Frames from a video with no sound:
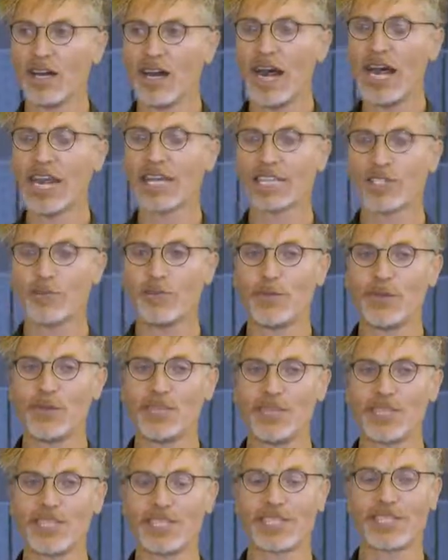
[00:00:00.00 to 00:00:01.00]
I
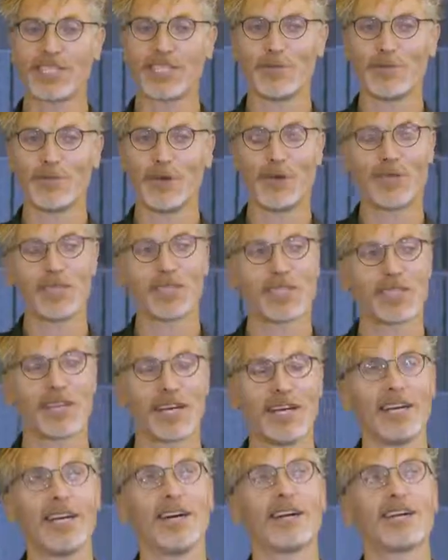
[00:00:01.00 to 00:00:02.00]
experienced the
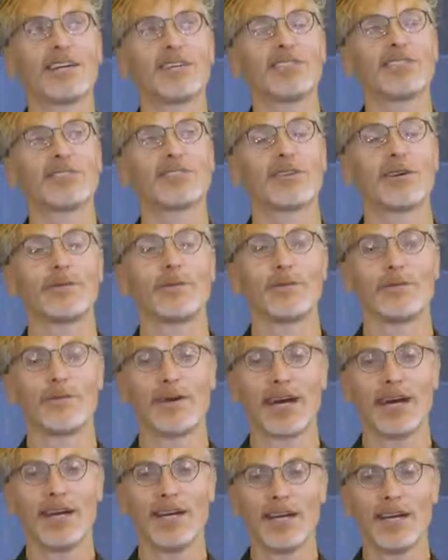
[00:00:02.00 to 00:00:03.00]
most, I can't describe it,
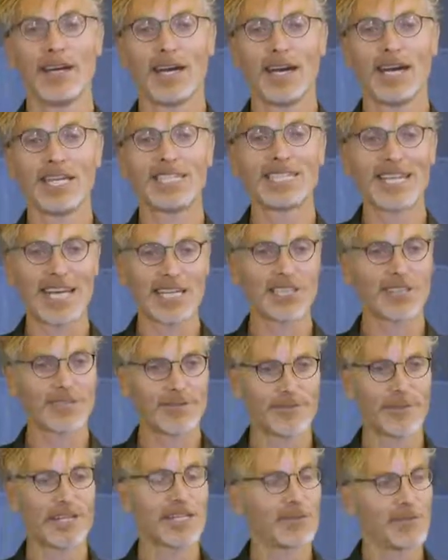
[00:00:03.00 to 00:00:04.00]
but a sense of
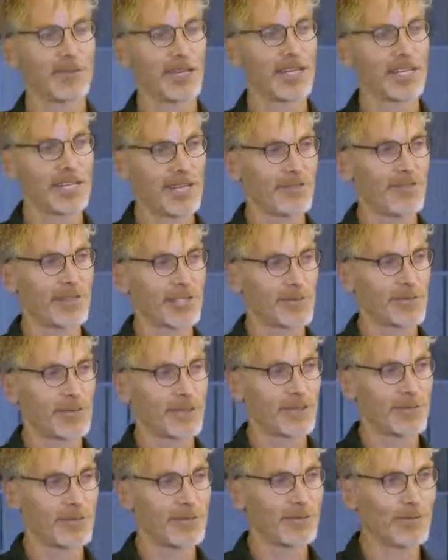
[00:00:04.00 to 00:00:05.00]
freedom that I'd never
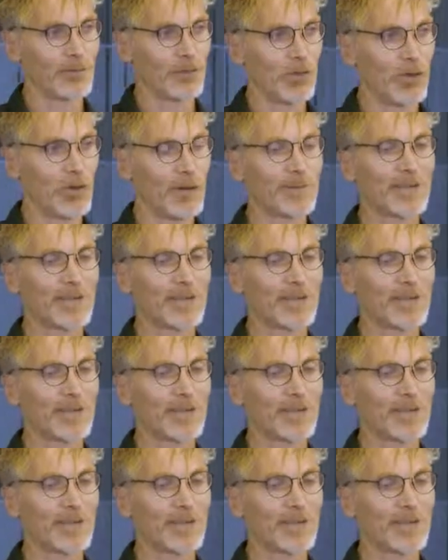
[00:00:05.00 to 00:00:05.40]
experienced before,